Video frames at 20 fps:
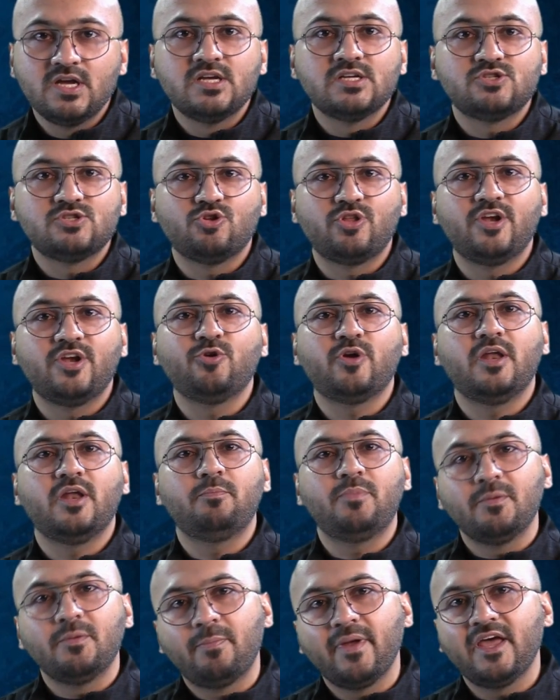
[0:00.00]
so that you
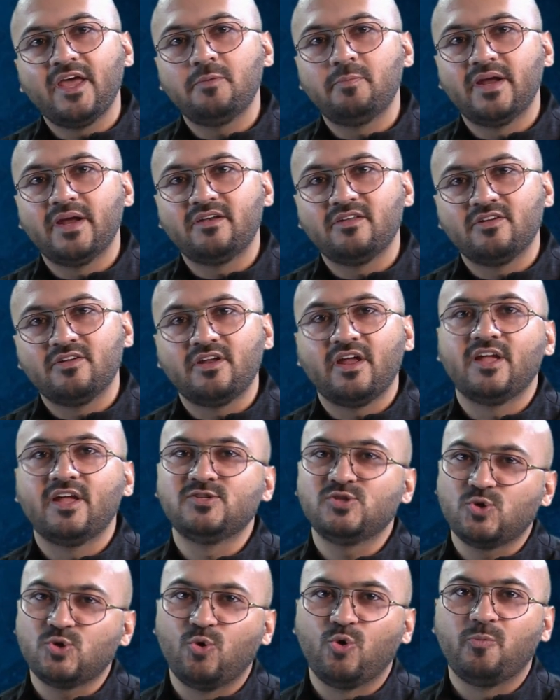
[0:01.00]
can prepare better
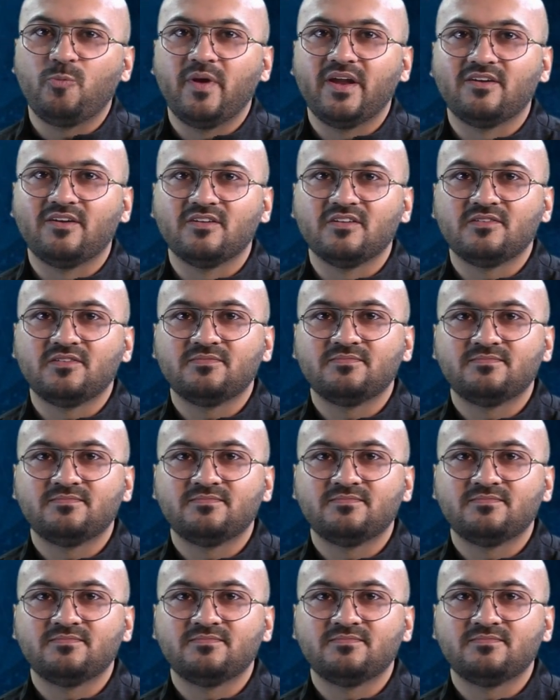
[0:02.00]
and score better.